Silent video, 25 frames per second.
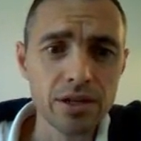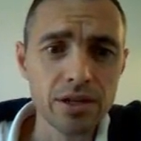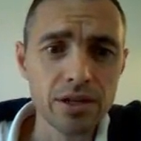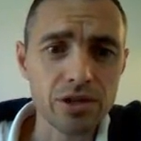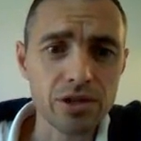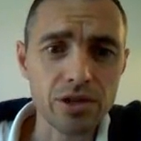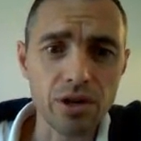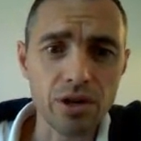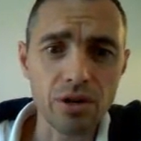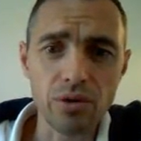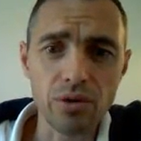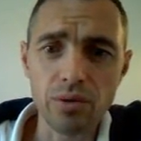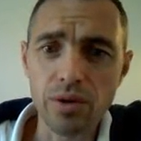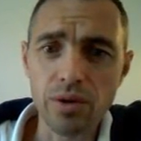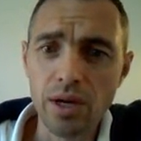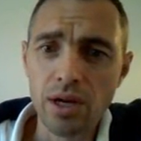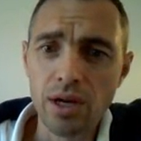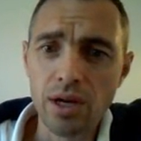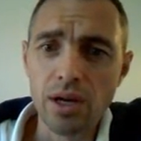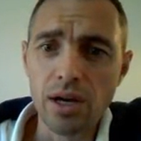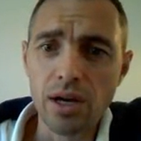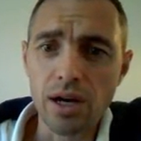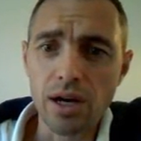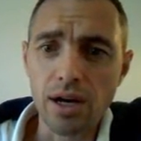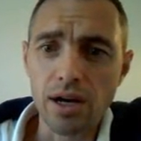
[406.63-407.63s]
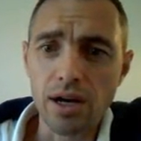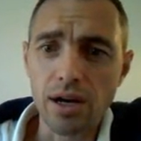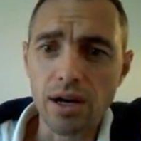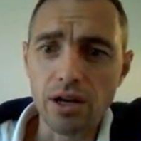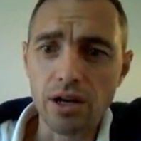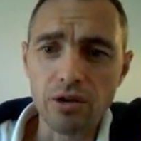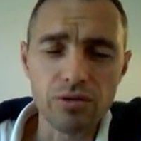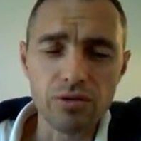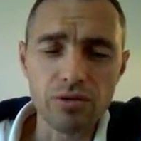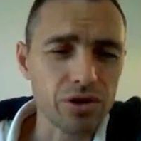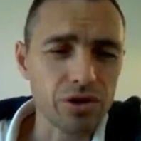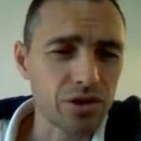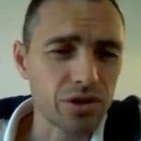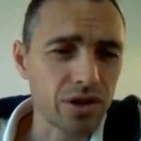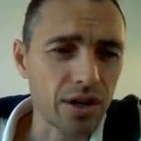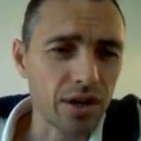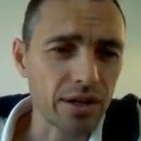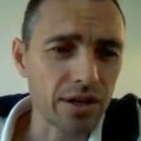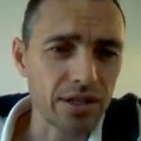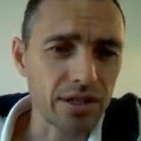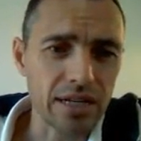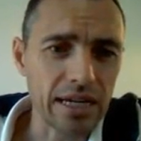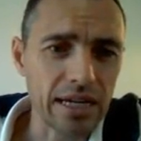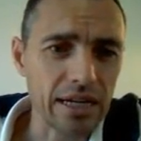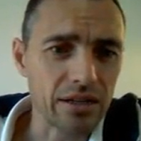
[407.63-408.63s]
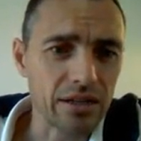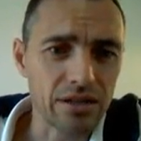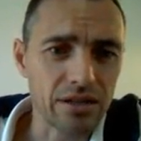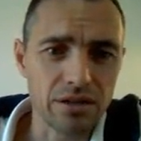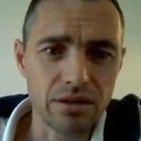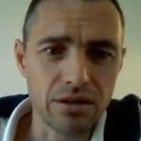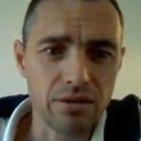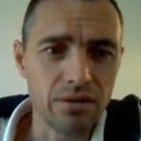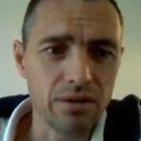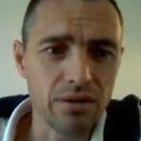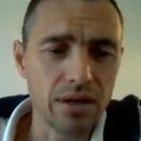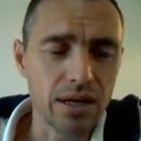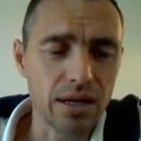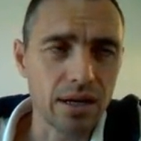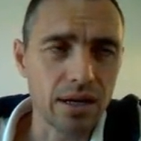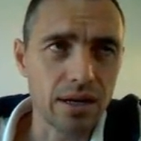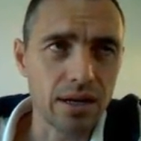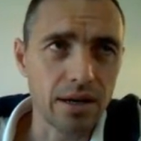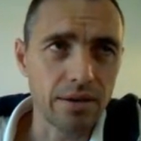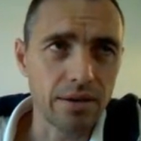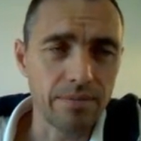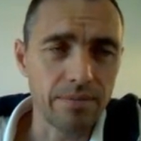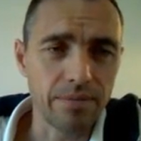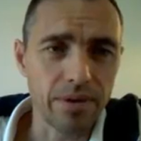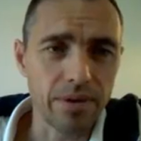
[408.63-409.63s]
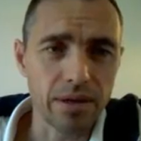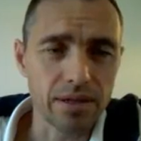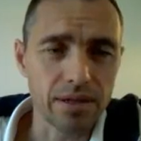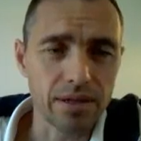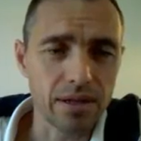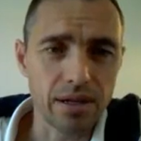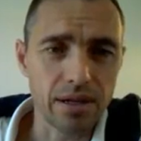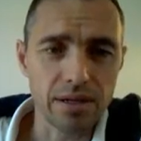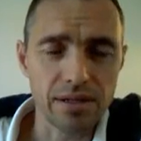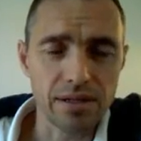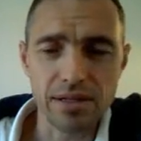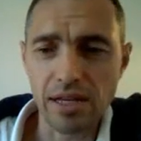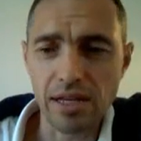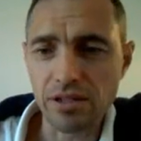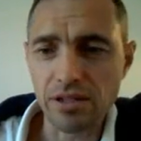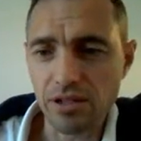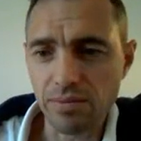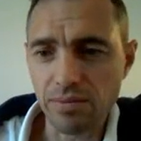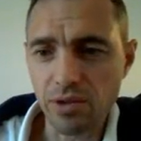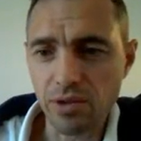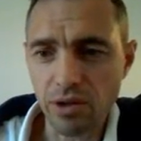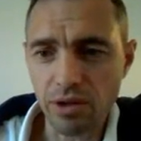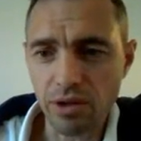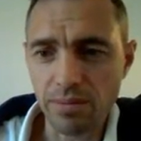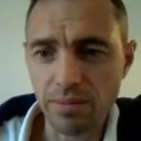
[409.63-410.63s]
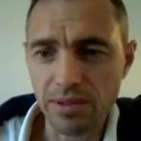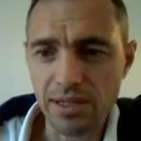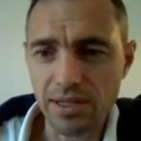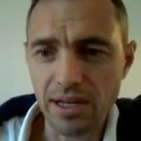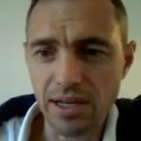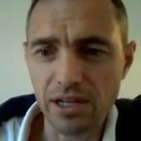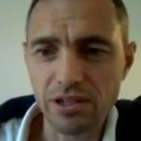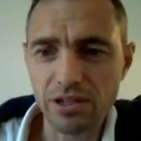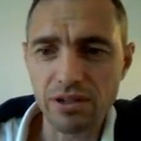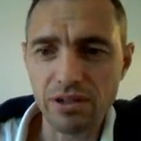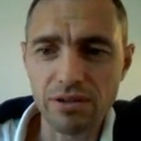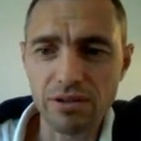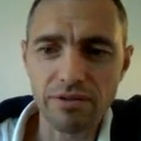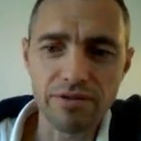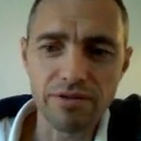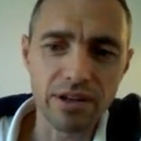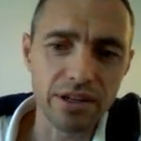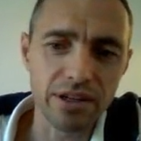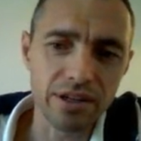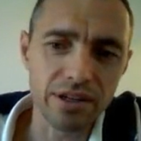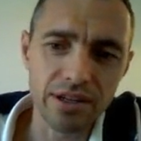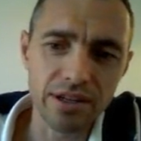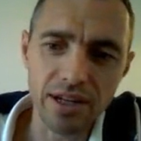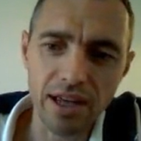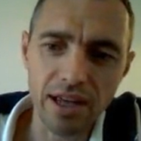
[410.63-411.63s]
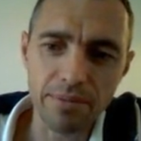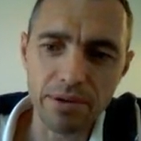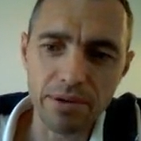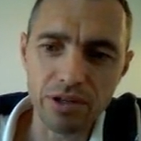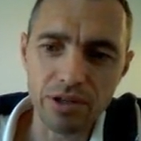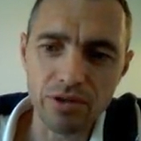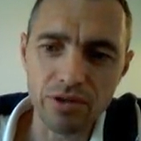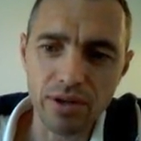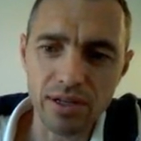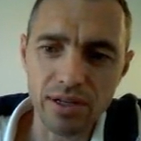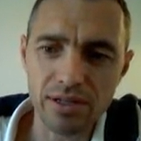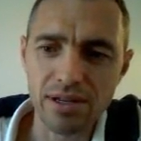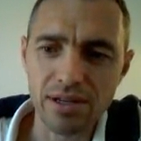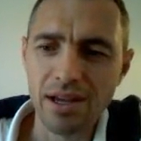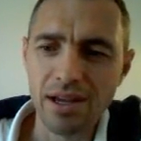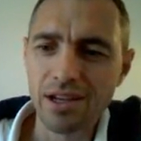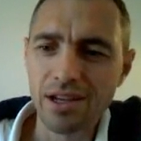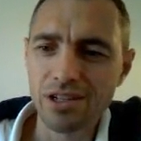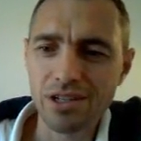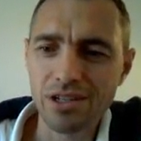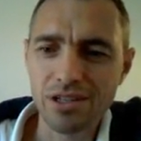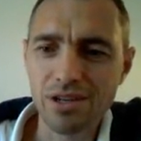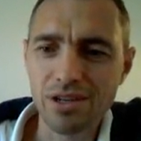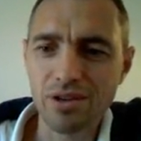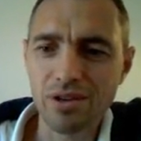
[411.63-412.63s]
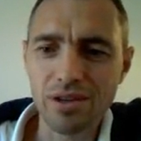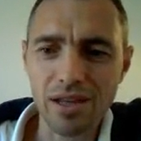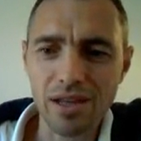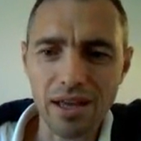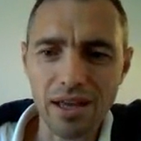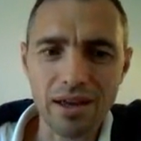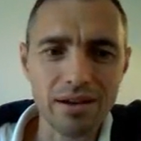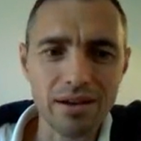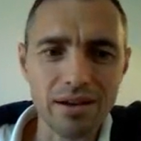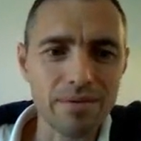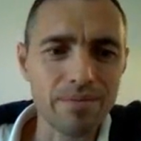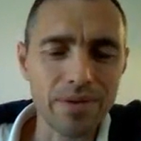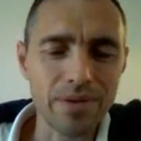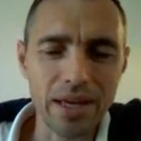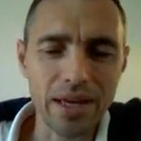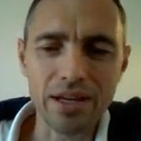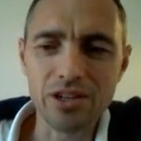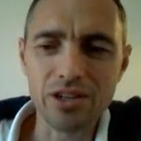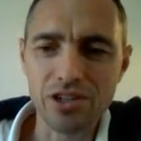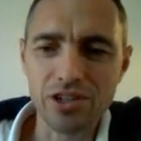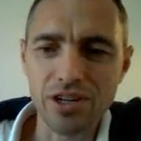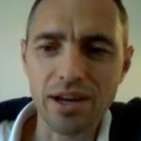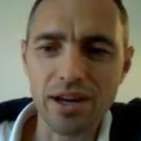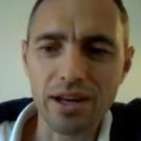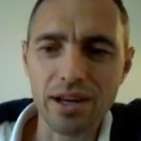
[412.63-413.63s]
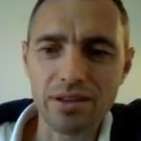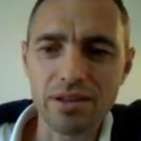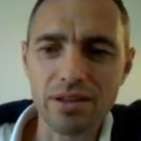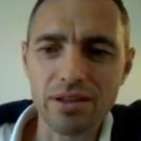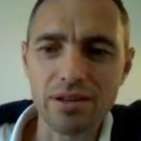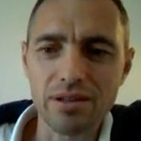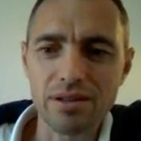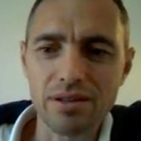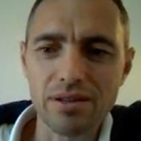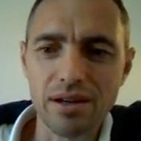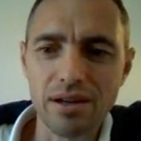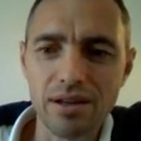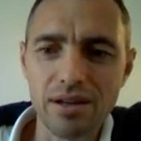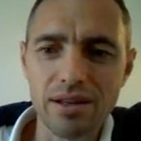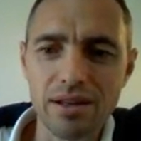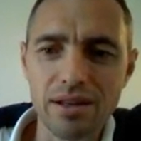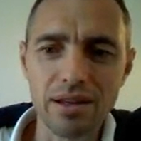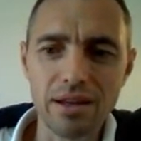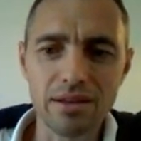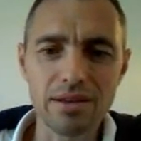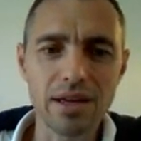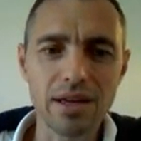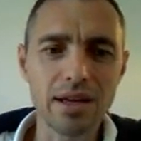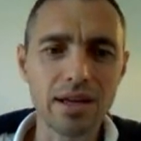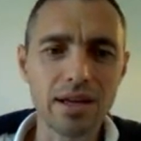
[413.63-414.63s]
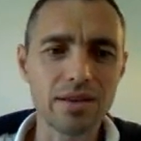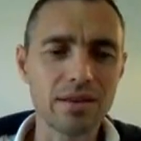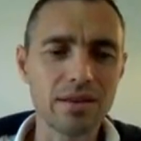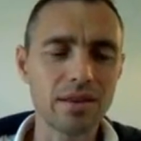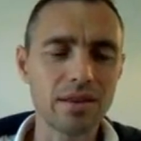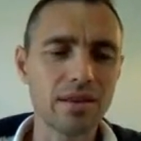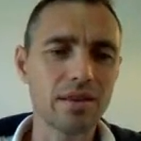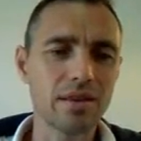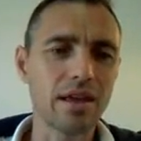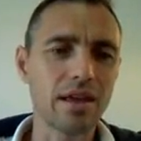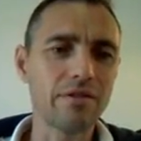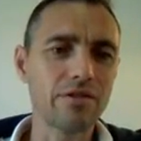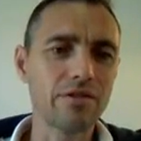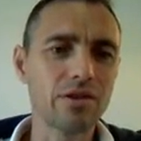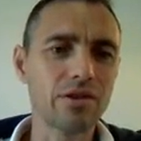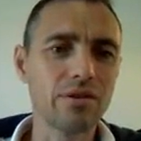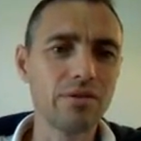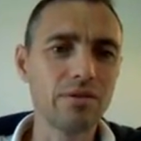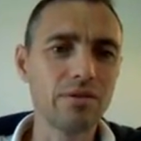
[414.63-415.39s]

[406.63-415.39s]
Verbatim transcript: So uh, you're just going to need to um, send some documentation, fill in your name and address, just so they can they can check that uh, they they they